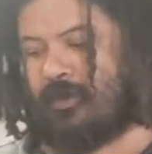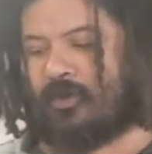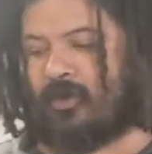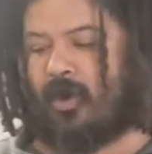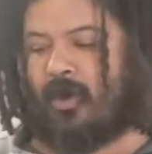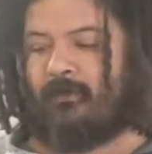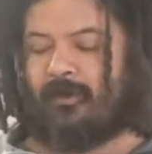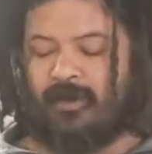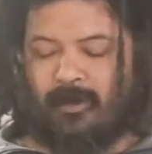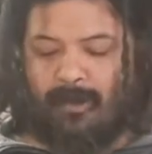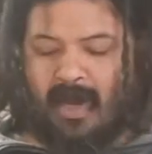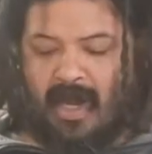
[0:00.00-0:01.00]
curving the
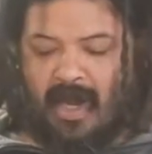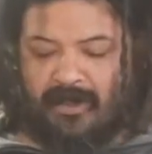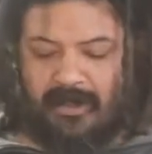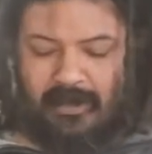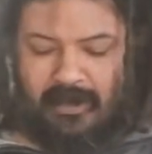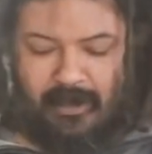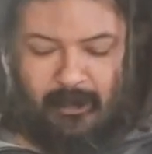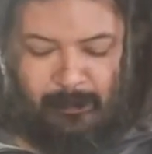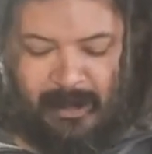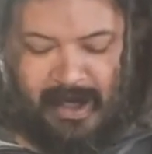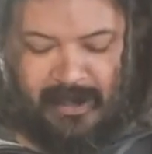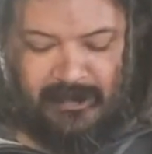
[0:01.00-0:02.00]
pot a little
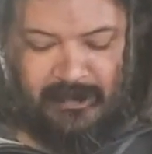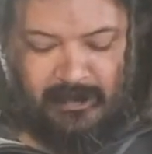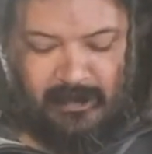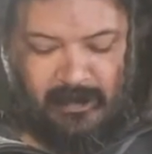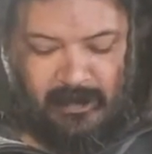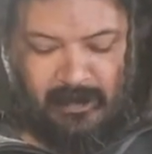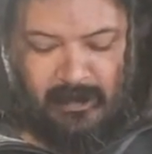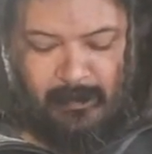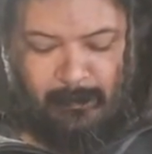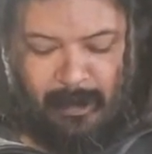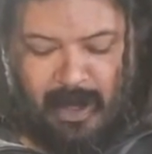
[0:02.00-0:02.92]
bit by